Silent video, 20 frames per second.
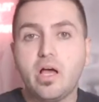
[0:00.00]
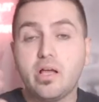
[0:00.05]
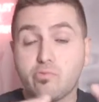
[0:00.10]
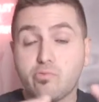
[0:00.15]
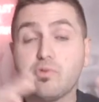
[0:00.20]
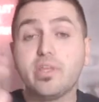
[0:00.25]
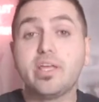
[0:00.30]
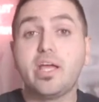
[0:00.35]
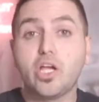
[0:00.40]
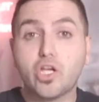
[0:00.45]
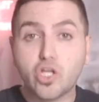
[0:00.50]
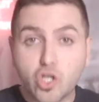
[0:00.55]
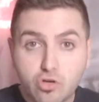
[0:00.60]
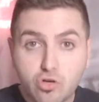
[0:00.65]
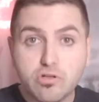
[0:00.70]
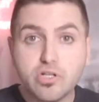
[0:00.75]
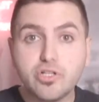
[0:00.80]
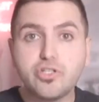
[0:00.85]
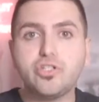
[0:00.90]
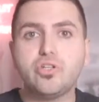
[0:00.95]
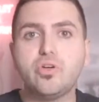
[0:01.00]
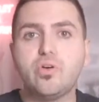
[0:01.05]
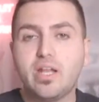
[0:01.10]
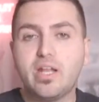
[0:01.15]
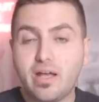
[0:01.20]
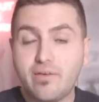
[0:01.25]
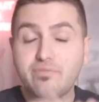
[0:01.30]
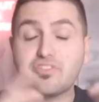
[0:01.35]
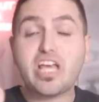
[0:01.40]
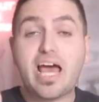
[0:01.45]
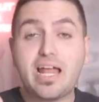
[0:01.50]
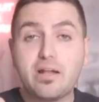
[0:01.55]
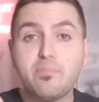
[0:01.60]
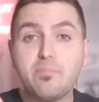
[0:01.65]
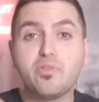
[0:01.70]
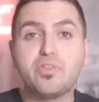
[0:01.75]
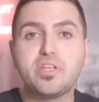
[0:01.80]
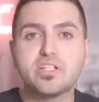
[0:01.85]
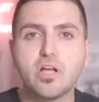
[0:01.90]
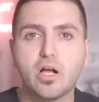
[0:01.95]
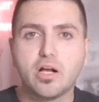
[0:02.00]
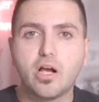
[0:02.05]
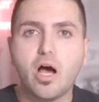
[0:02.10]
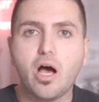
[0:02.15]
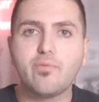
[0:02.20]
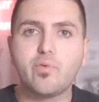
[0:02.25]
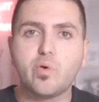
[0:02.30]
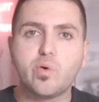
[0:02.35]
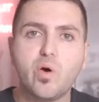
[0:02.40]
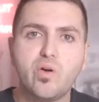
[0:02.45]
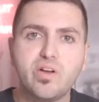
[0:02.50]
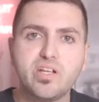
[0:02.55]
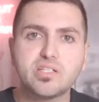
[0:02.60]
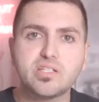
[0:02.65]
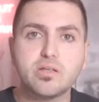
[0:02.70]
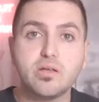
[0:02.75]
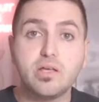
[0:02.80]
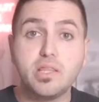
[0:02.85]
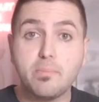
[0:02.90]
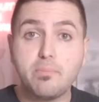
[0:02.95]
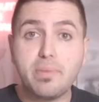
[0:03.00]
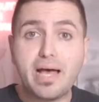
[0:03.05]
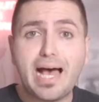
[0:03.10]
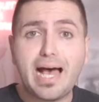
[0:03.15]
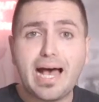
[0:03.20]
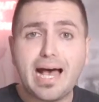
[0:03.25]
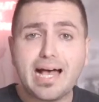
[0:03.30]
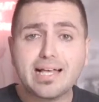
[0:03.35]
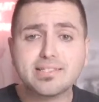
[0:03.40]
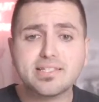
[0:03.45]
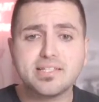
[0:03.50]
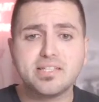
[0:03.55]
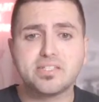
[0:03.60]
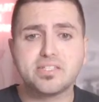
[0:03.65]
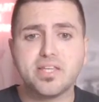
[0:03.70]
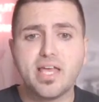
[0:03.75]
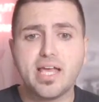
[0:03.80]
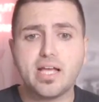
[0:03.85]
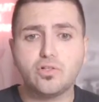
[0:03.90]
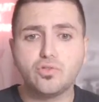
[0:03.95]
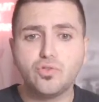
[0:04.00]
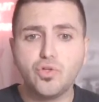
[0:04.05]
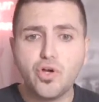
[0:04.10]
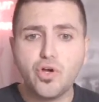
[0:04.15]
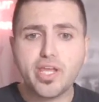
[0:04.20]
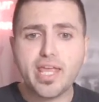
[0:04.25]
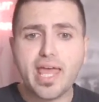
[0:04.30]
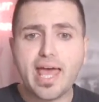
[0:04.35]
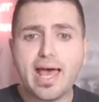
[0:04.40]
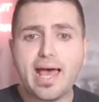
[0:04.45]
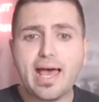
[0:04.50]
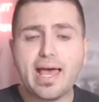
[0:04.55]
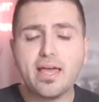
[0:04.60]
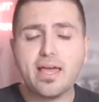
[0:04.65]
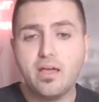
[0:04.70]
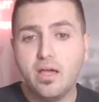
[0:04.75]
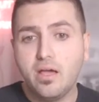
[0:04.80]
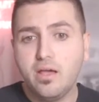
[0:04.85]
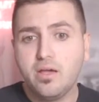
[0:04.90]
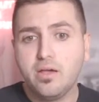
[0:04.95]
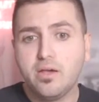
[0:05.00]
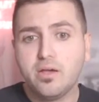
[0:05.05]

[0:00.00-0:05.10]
I really encourage you, and I've chatted about this on Coffee with Cody's in the past, is like, look at,